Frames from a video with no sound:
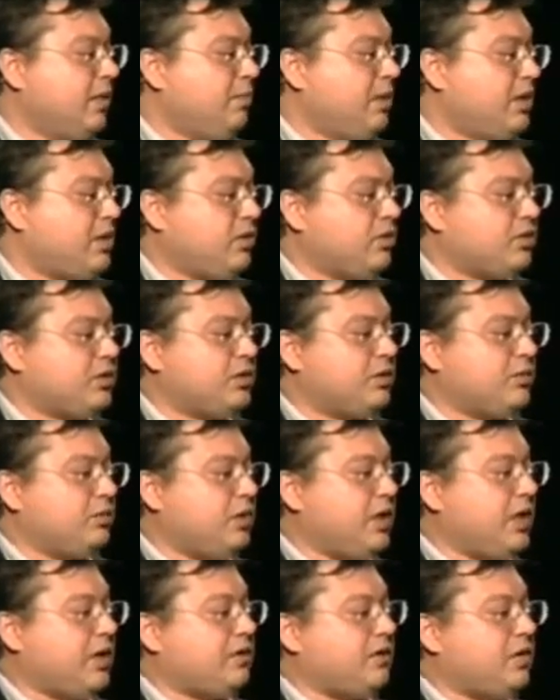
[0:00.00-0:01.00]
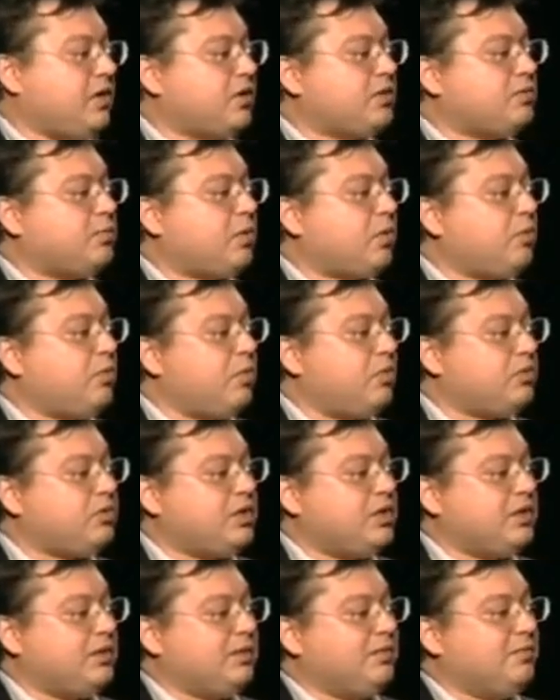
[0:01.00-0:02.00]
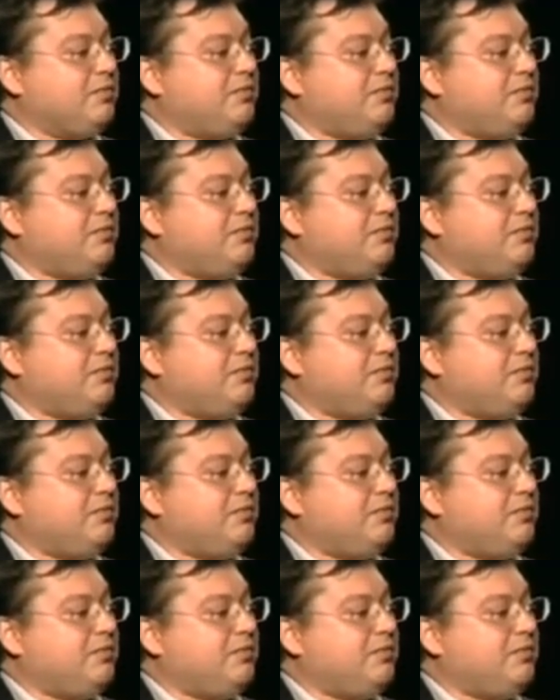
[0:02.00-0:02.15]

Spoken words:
because we are not proposing